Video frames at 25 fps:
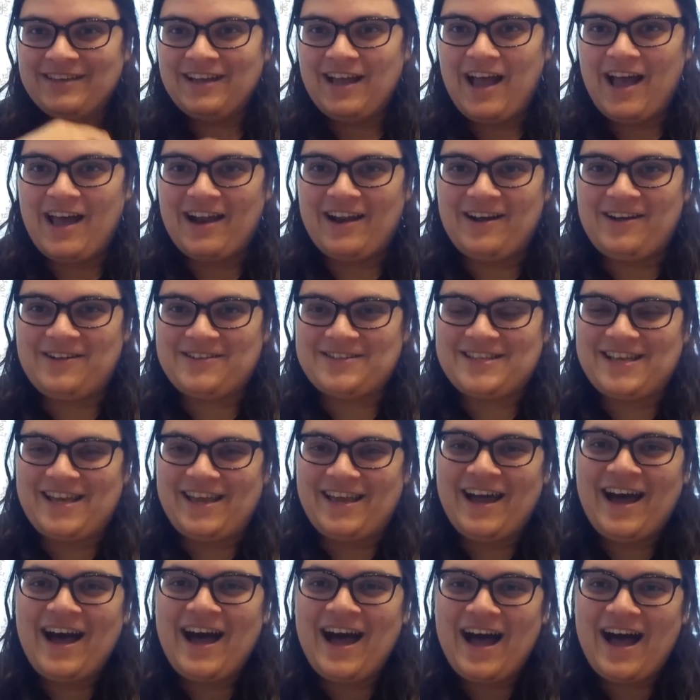And I'll say,
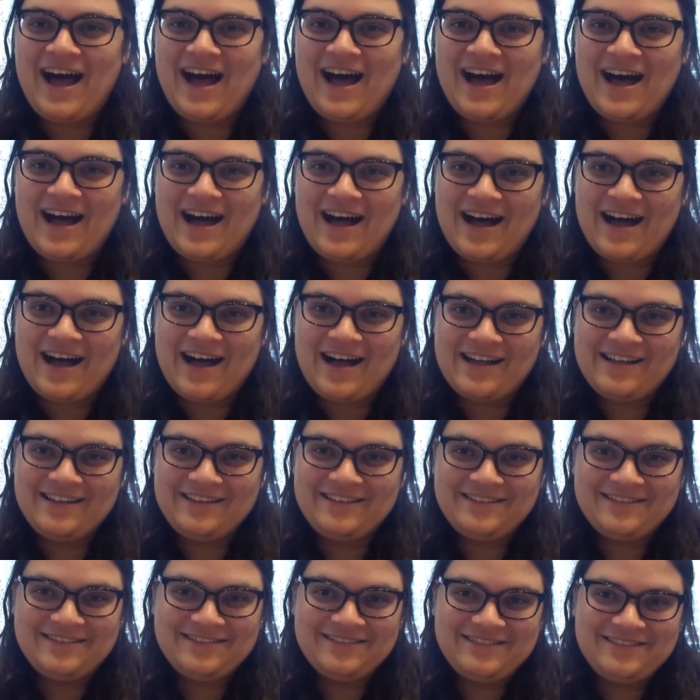haha,
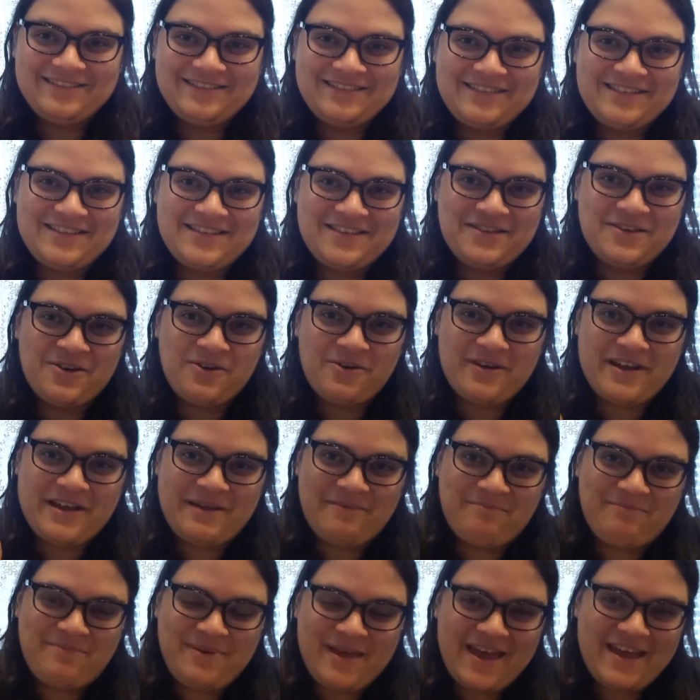you're
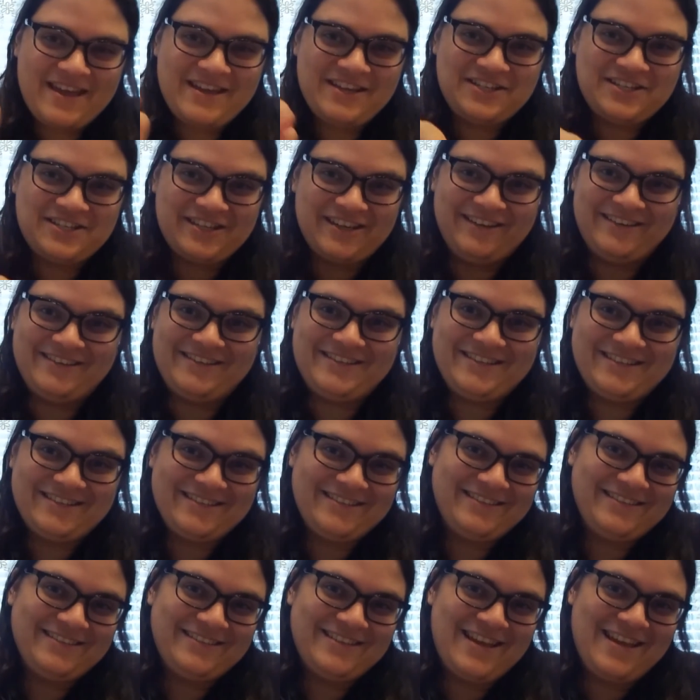impatient.
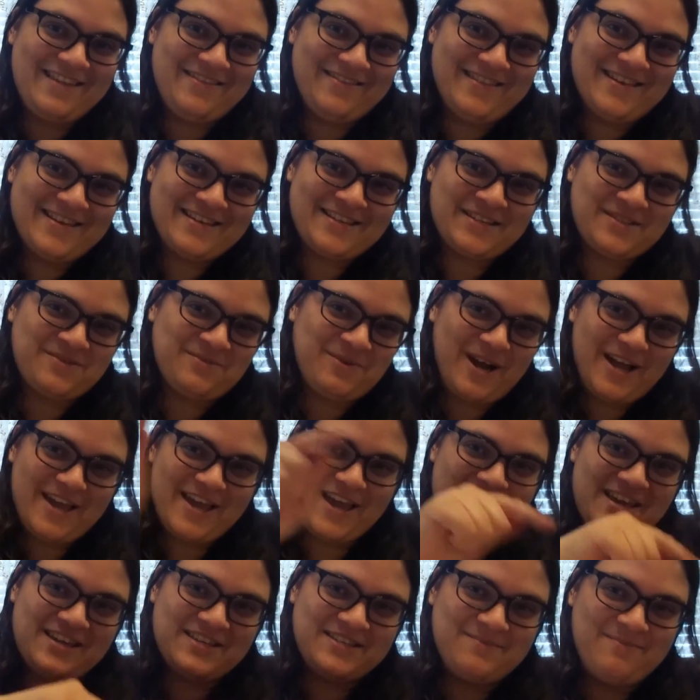And this is why
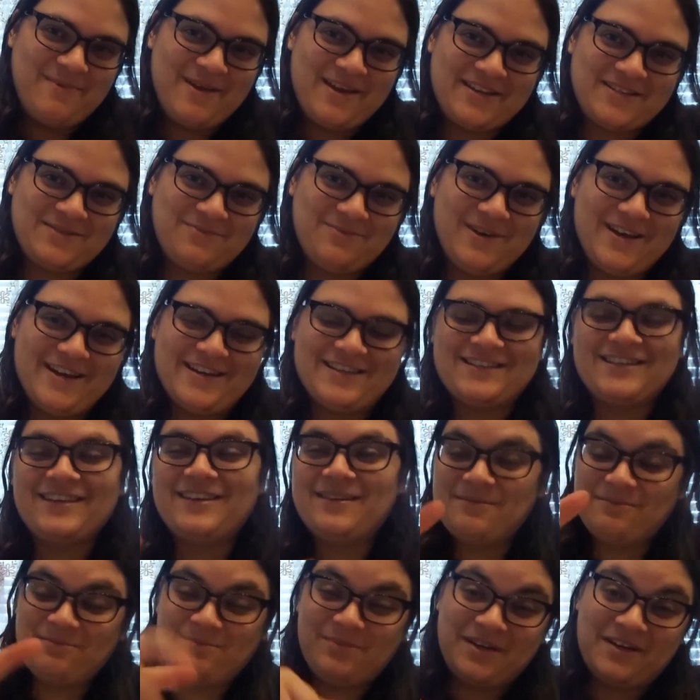haste makes waste.
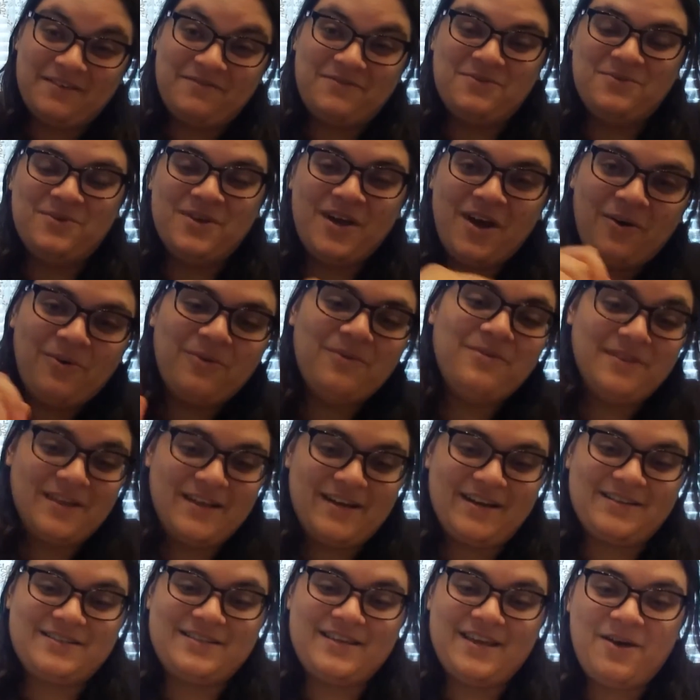But if you don't, then
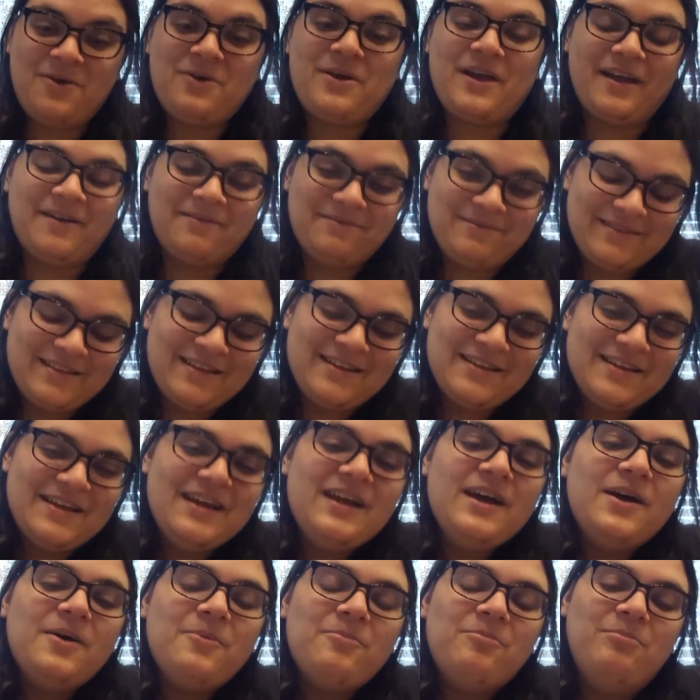I'll say, okay.
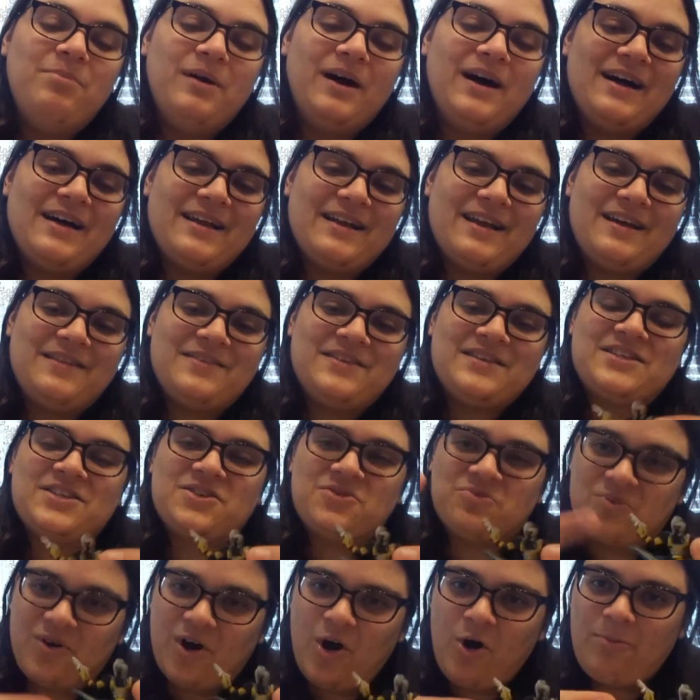But this
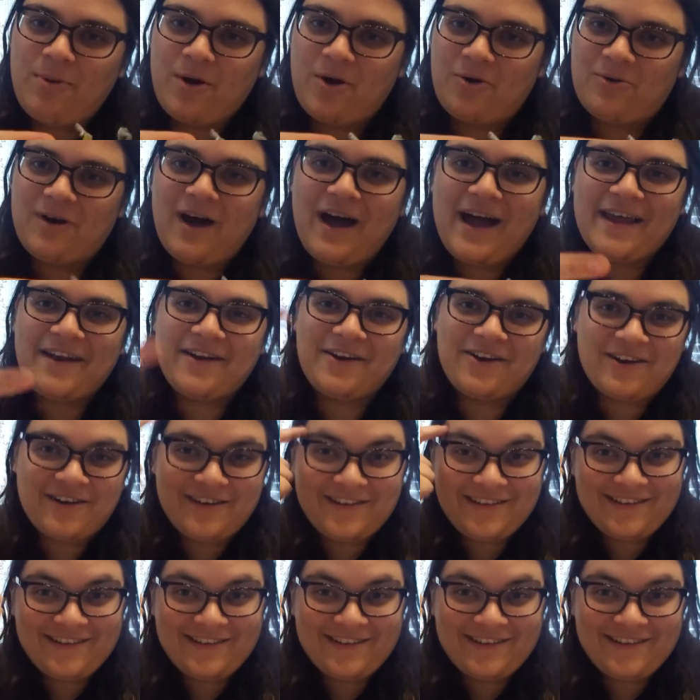is Robo Rider.